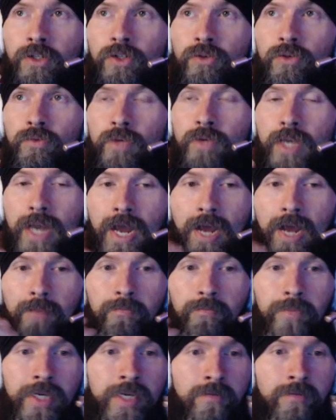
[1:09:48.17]

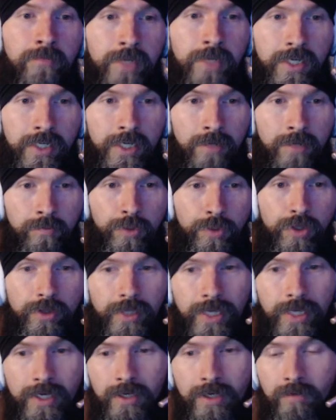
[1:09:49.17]
not be
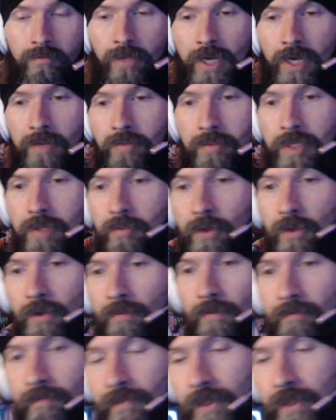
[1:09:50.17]
manipulated by people,